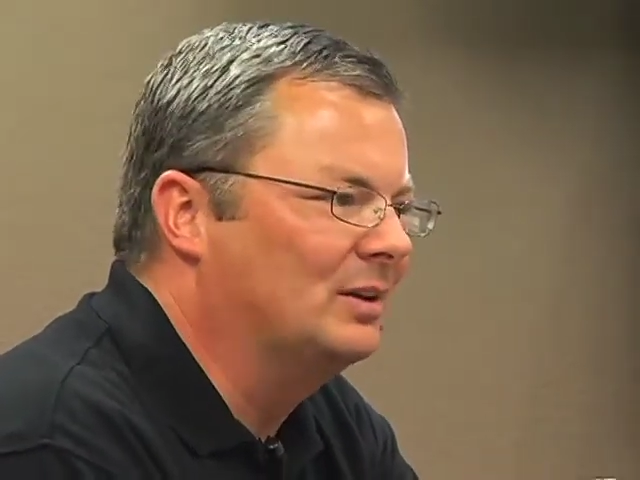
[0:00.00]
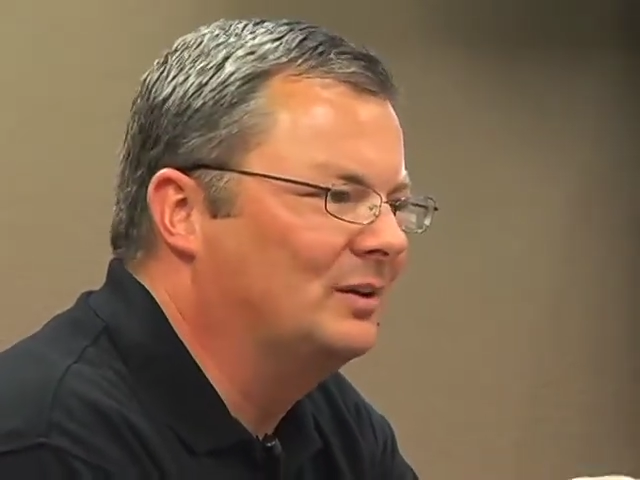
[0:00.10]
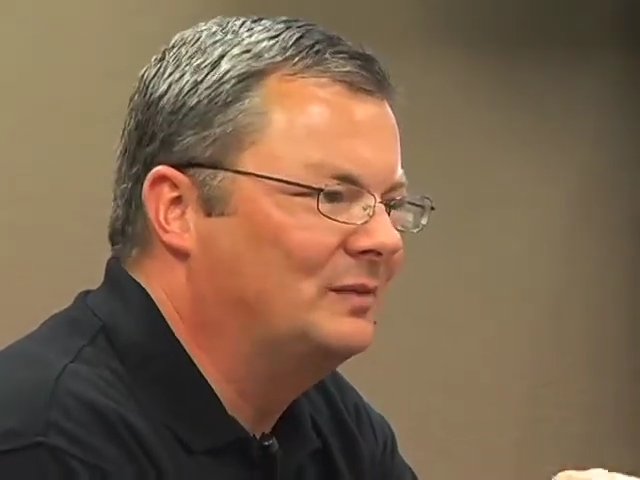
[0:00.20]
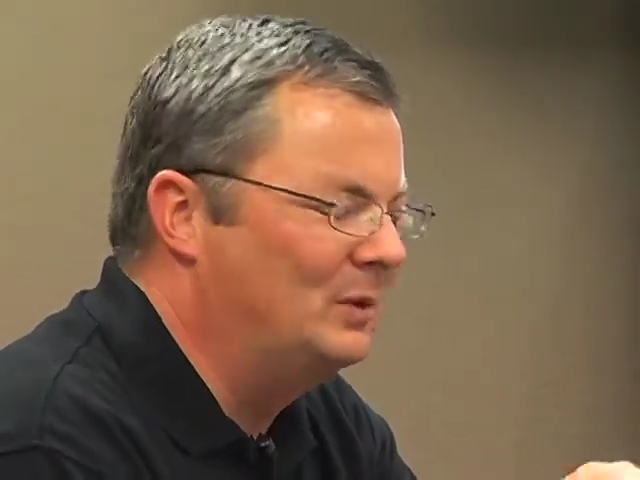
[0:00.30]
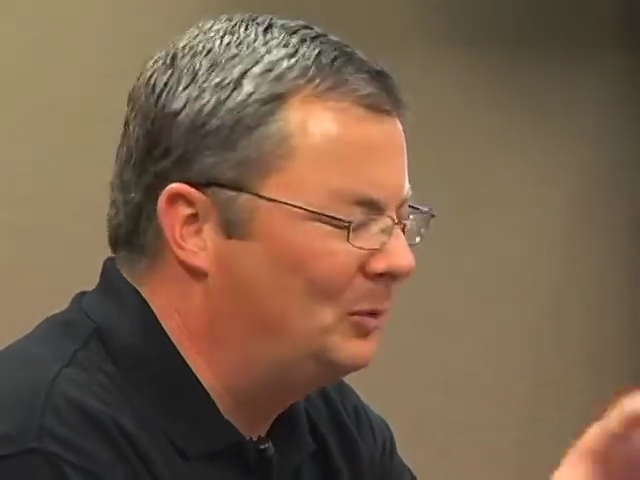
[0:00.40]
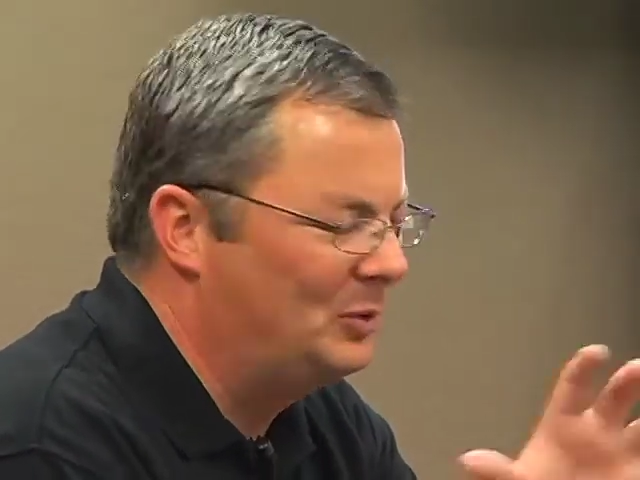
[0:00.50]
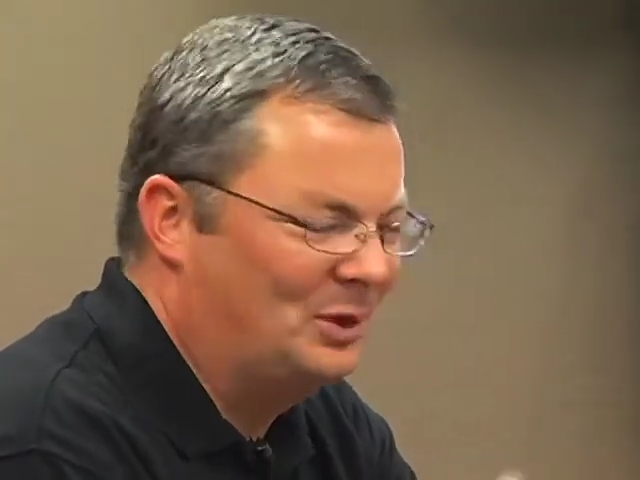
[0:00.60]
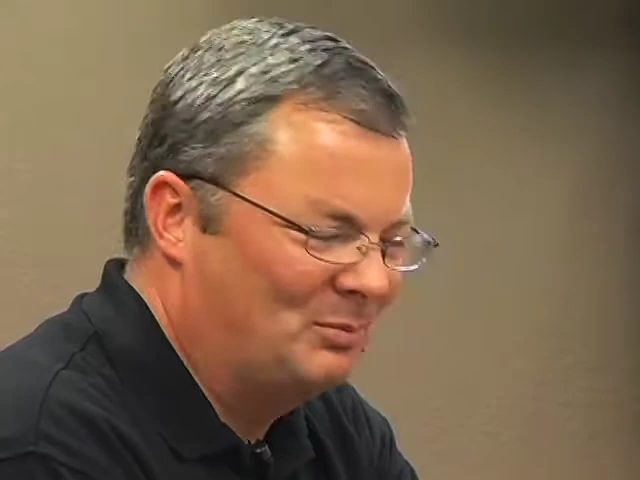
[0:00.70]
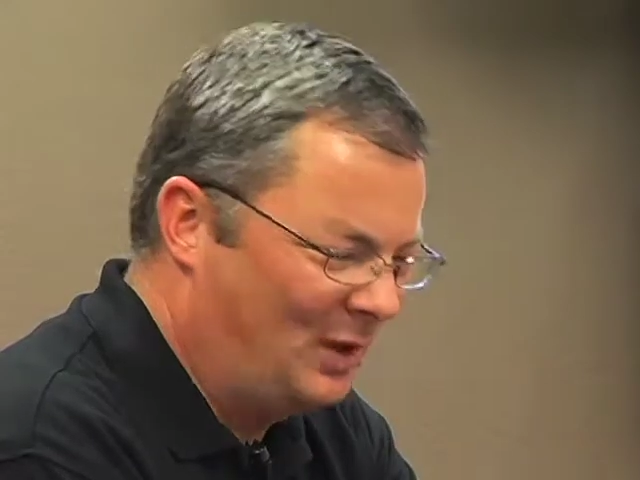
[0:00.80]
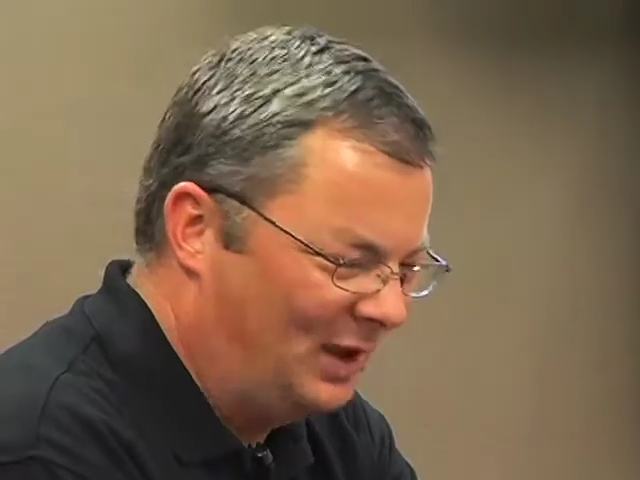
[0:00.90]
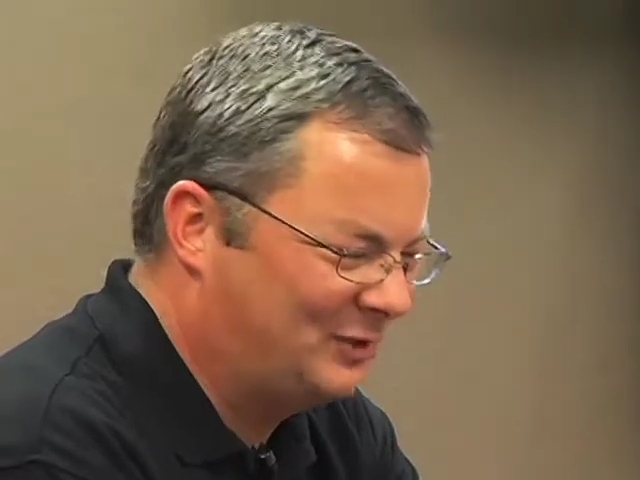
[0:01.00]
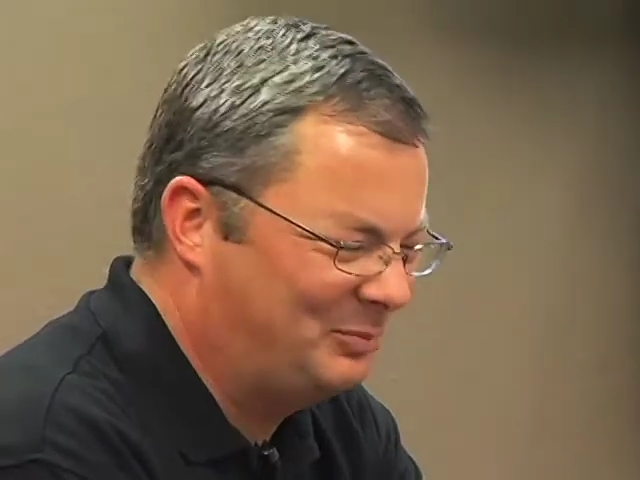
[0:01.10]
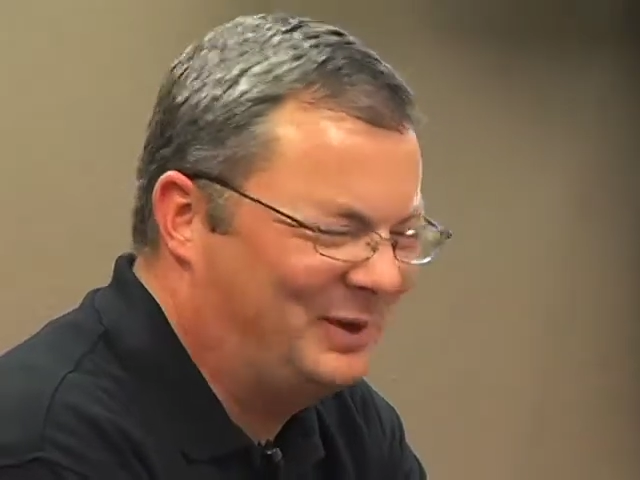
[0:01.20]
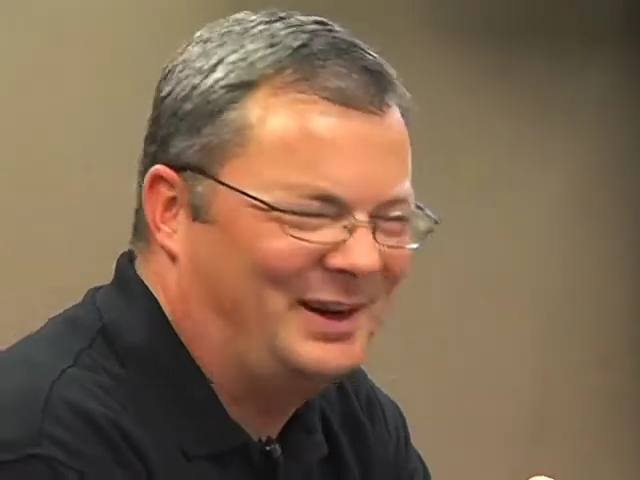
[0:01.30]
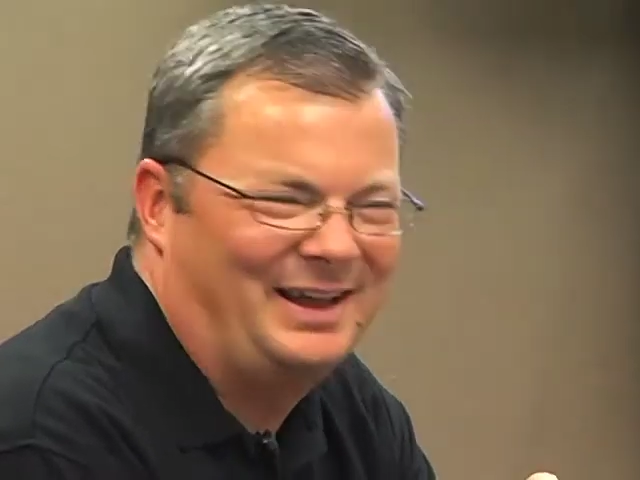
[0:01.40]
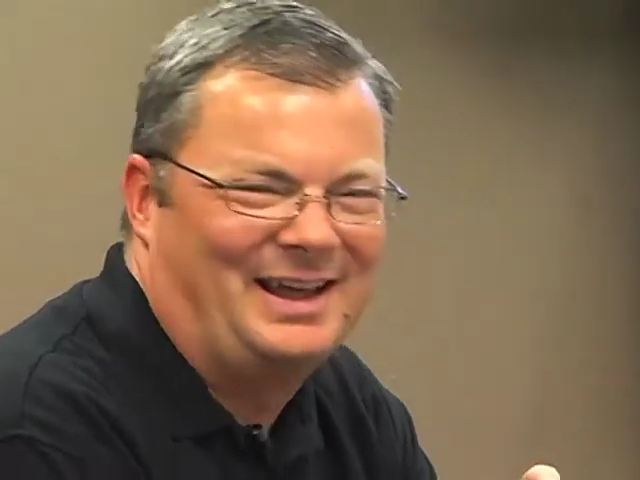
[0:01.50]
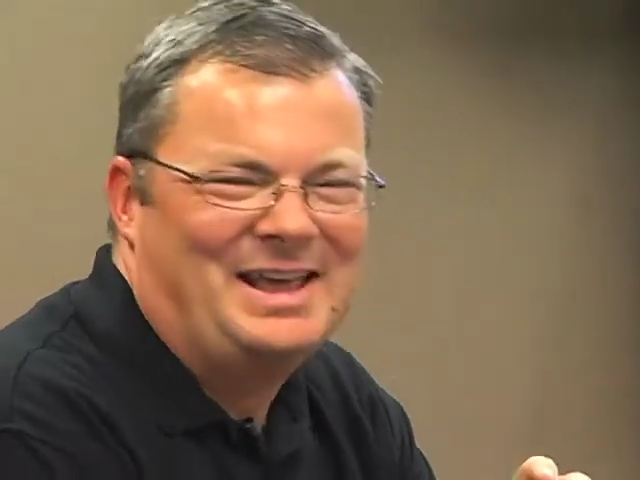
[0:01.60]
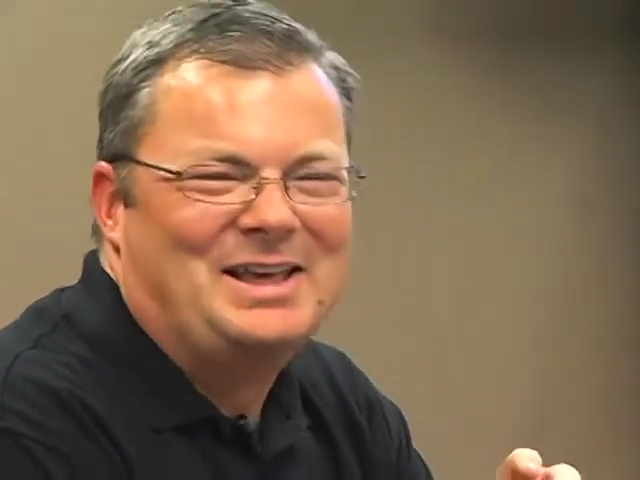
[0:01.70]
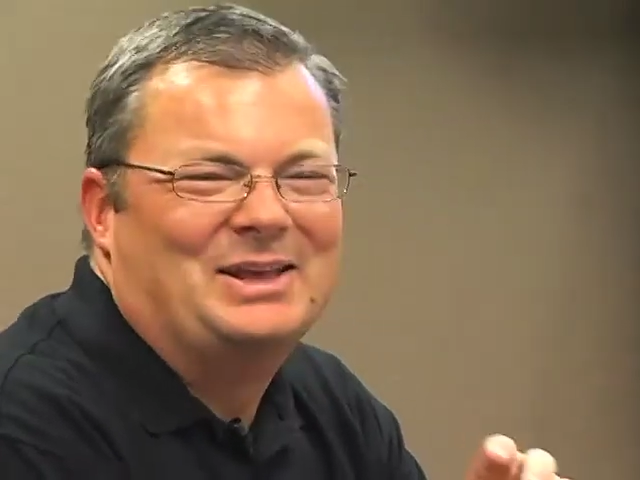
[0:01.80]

They'll fill up your inbox. But